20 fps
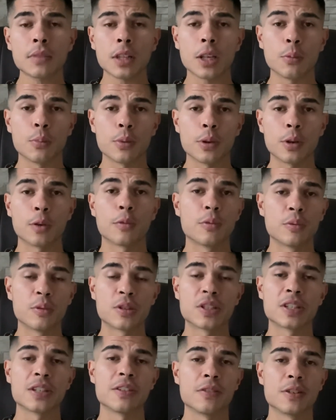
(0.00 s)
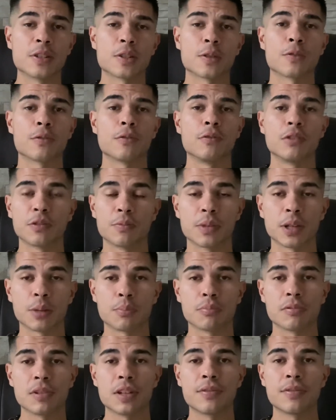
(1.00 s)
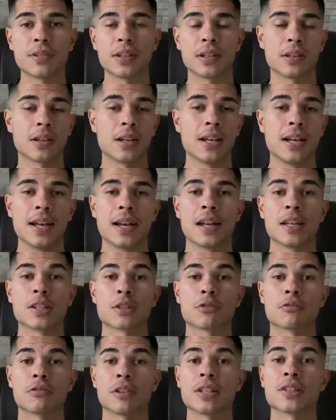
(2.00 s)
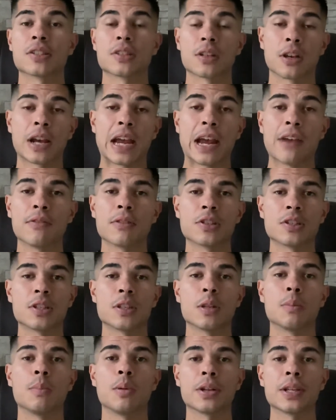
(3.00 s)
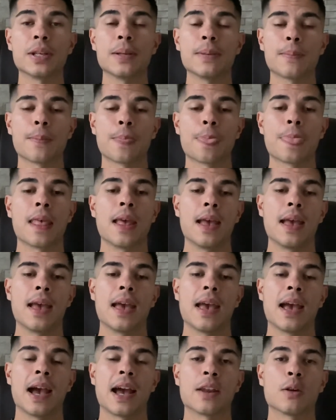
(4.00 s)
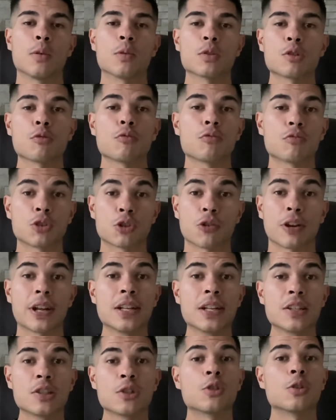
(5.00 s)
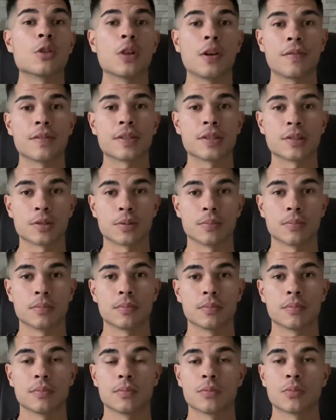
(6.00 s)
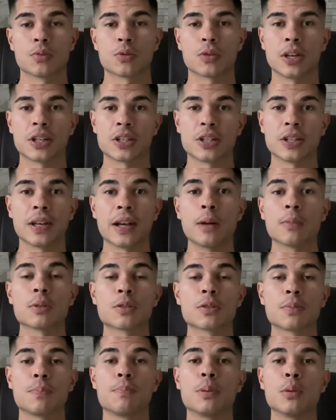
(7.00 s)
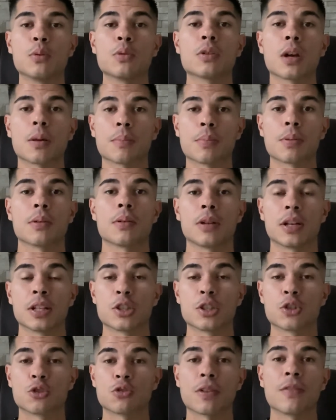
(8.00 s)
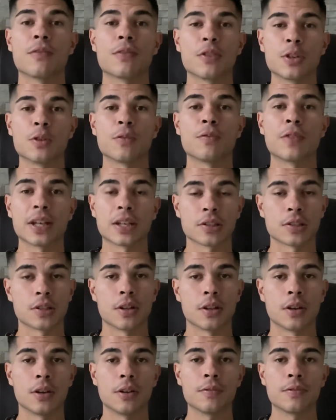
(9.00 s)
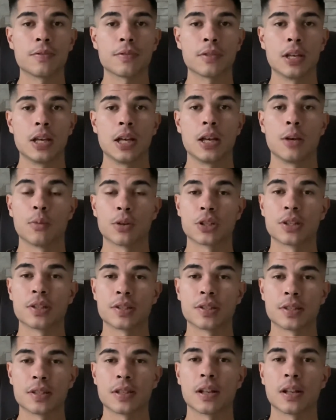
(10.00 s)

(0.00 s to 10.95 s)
We go through a series of rhythmic breathing. This creates coherence in the body, and it also trains your nervous system. So it actually helps build up and strengthen your vagus nerve, which is